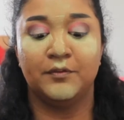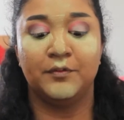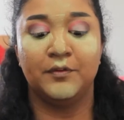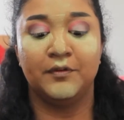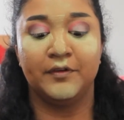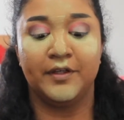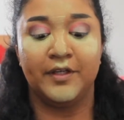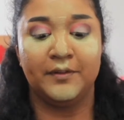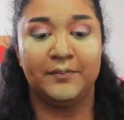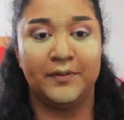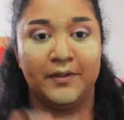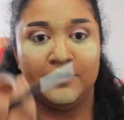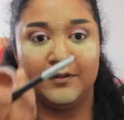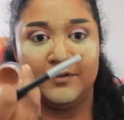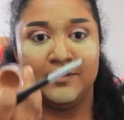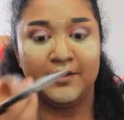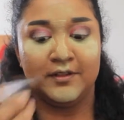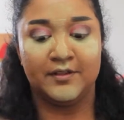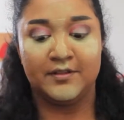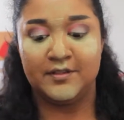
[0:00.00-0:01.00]
We're keeping
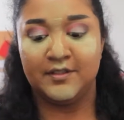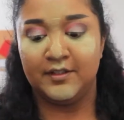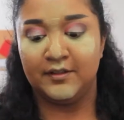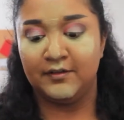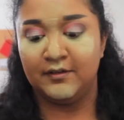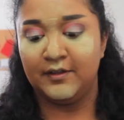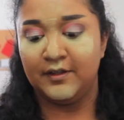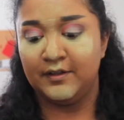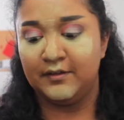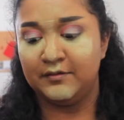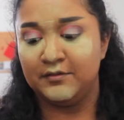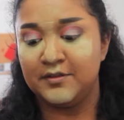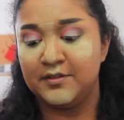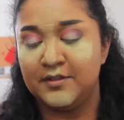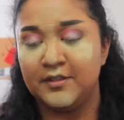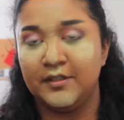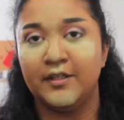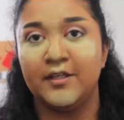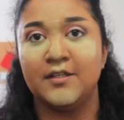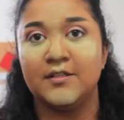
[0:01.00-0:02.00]
the concealer out
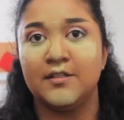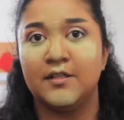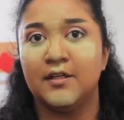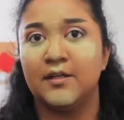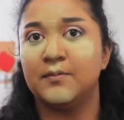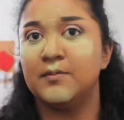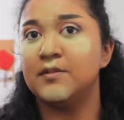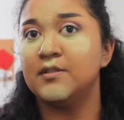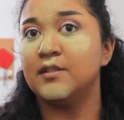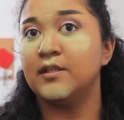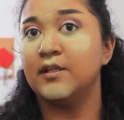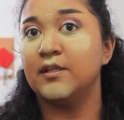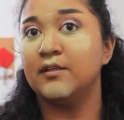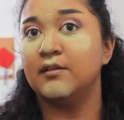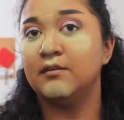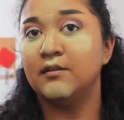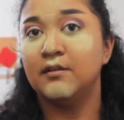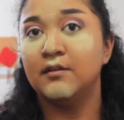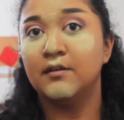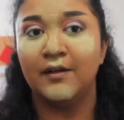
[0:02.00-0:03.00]
just in case it happens again.
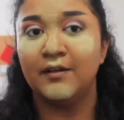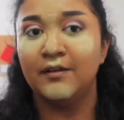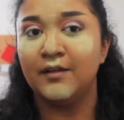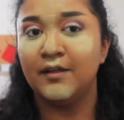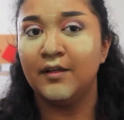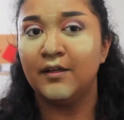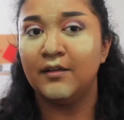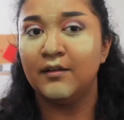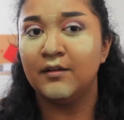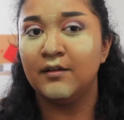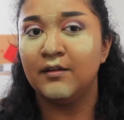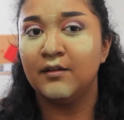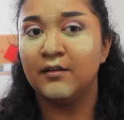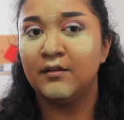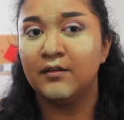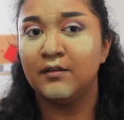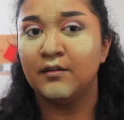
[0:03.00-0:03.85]
And then